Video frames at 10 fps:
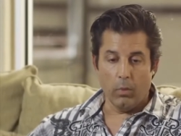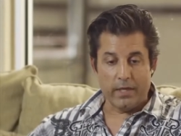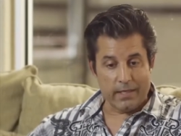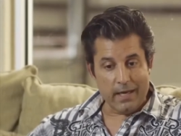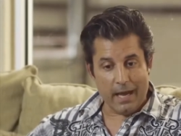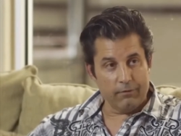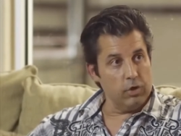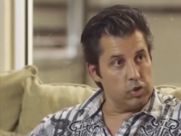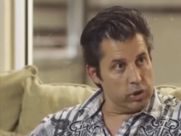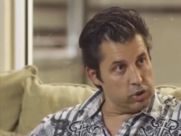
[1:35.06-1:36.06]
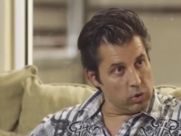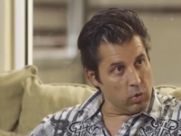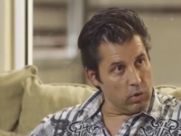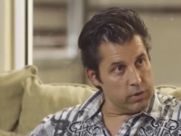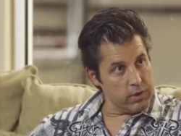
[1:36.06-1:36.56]
We did have a nutrition
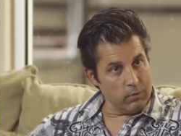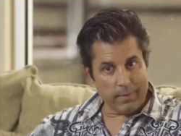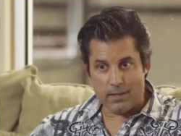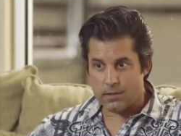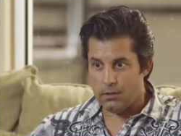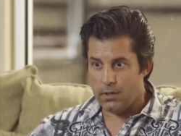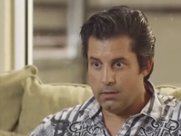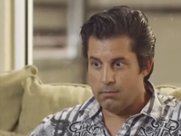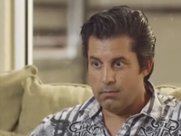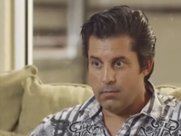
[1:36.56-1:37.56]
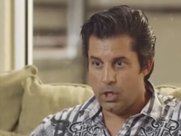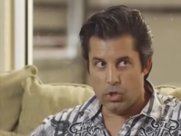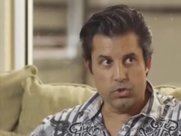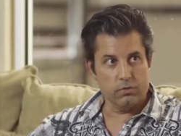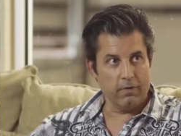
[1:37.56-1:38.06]
course, and basically
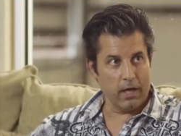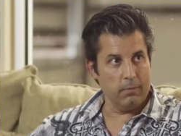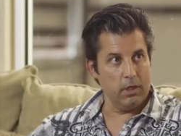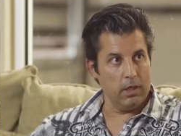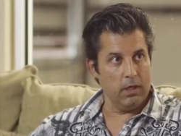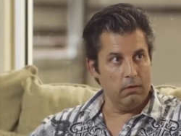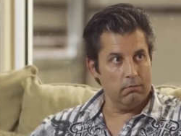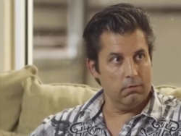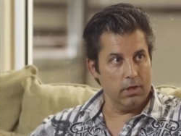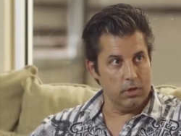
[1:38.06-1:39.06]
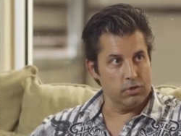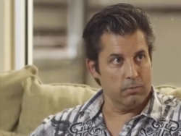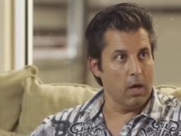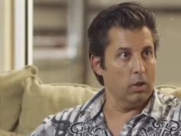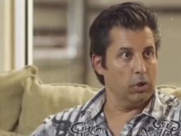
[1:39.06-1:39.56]
here's vitamin D, and here's the
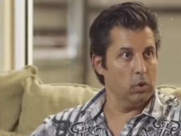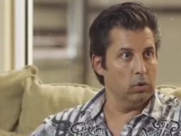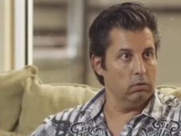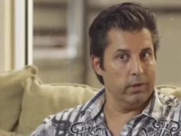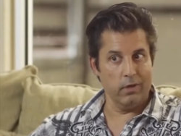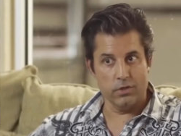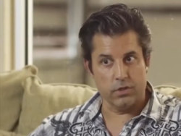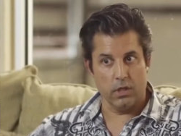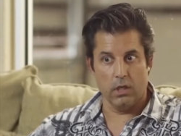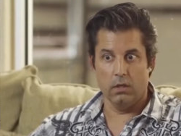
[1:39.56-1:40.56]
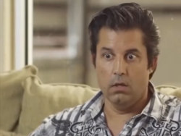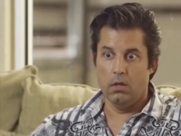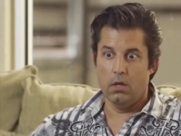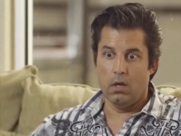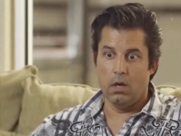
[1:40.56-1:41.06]
molecule, and here's
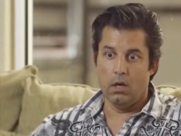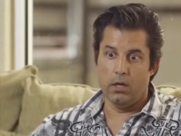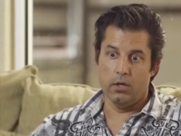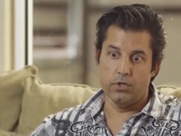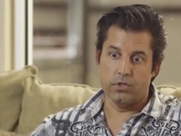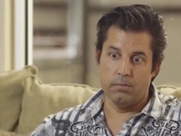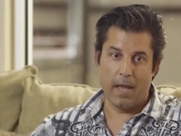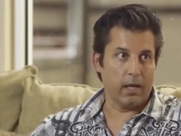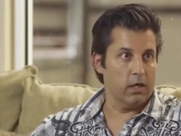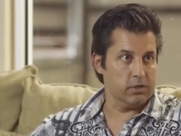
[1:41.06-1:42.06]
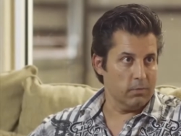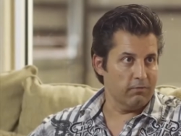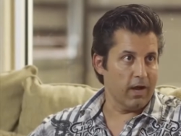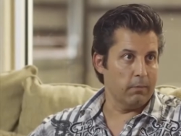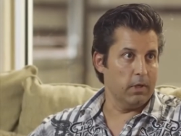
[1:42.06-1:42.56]
the mechanism of
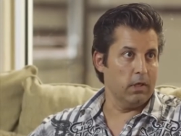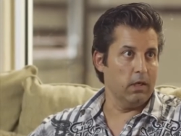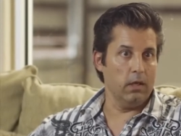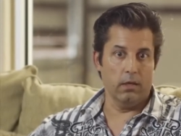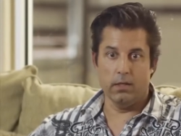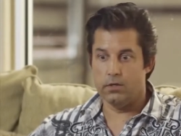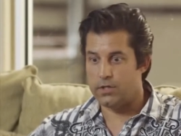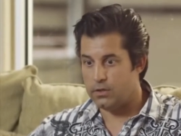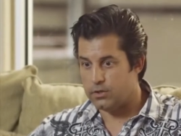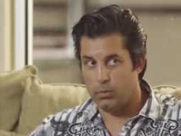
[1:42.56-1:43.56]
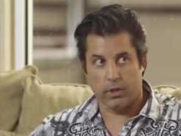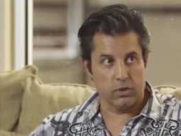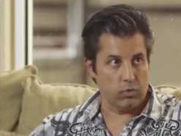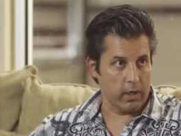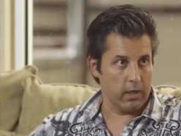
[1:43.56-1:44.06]
vitamin D, and here's how someone
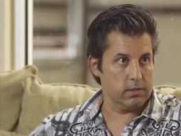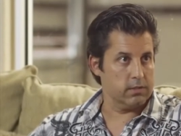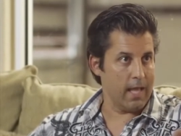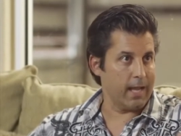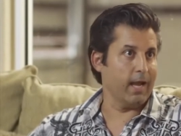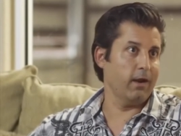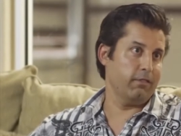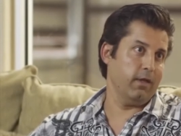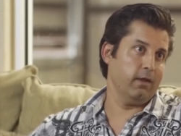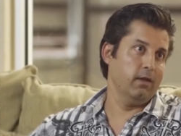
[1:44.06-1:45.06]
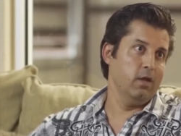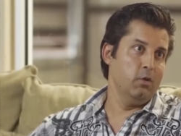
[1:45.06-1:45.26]
gets rickets, that kind of thing.